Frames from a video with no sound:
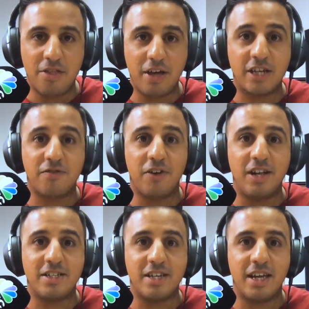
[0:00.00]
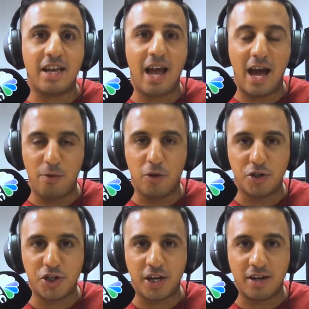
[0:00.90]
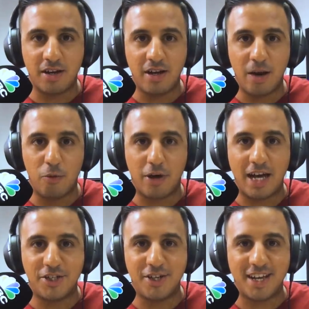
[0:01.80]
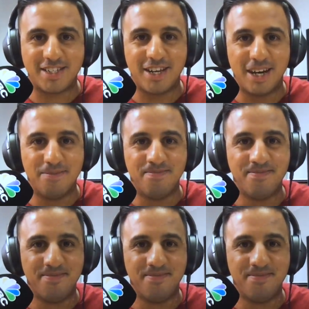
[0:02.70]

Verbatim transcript: Thanks for listening and watching, and we'll catch you next time.